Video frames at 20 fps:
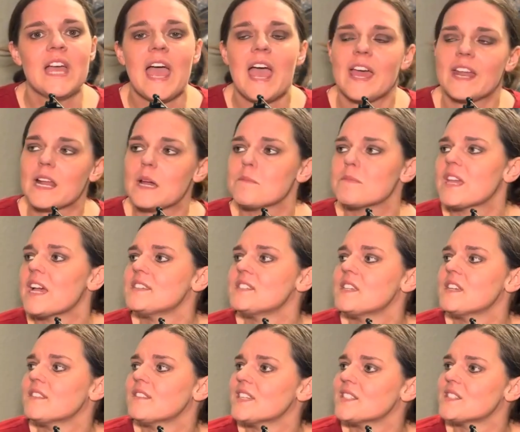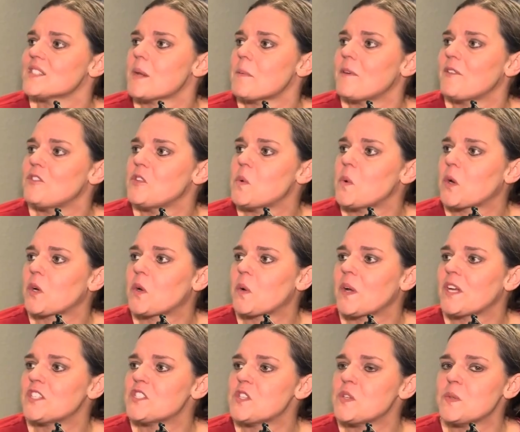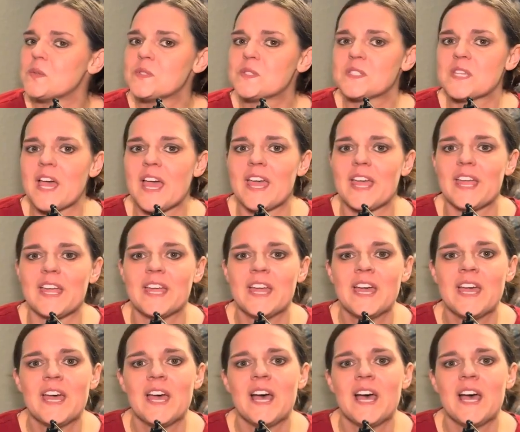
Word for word: And I'm guessing that some of you are going to say,